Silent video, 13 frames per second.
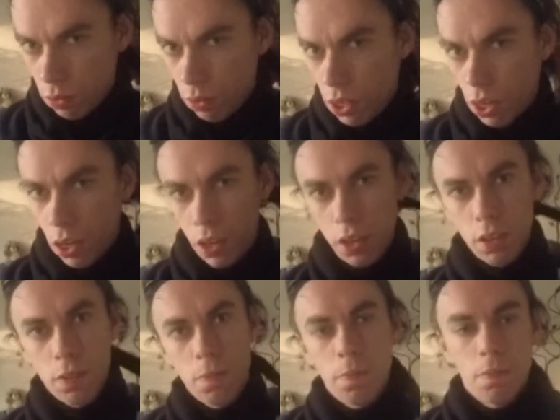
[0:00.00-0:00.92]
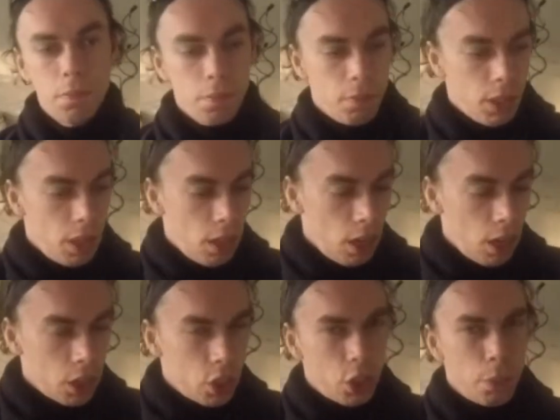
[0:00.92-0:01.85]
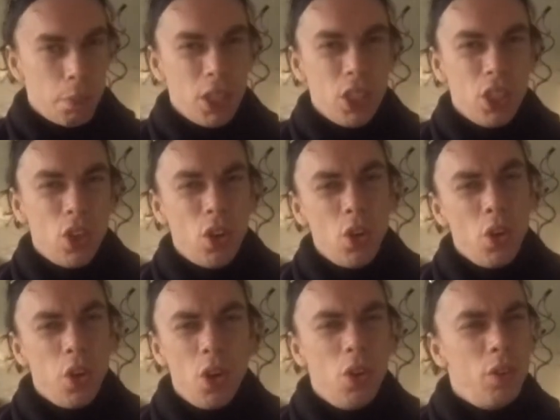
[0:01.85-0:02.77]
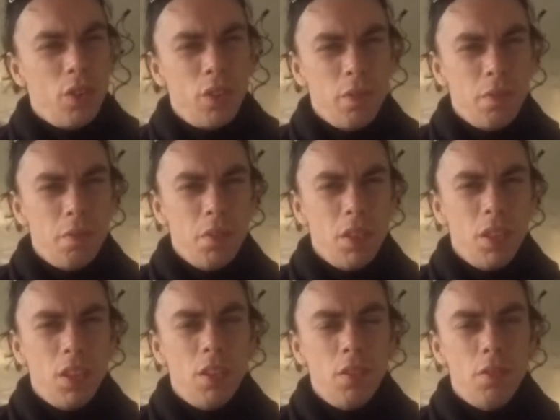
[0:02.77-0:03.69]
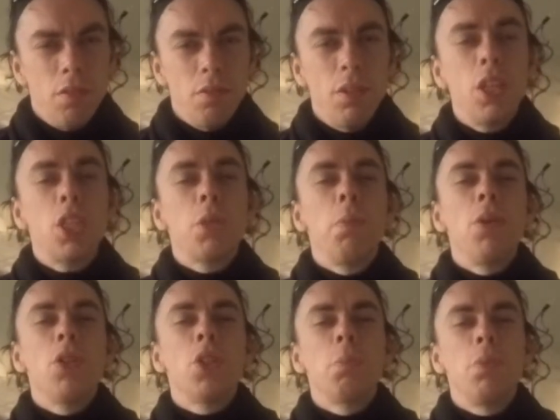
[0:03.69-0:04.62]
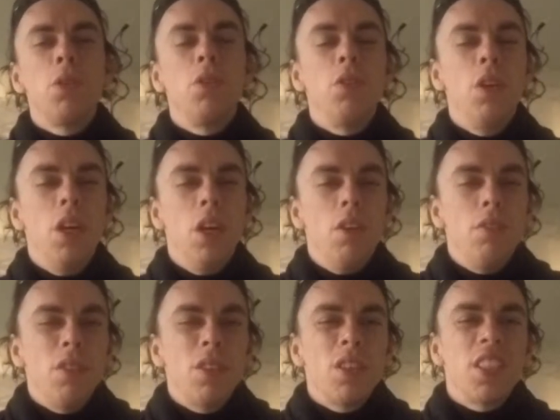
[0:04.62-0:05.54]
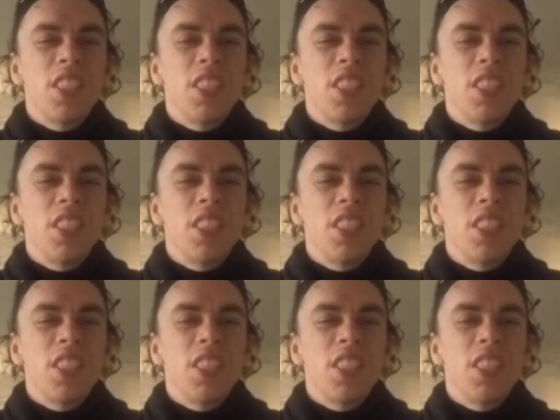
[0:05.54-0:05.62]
We are, as a species alone, responsible for the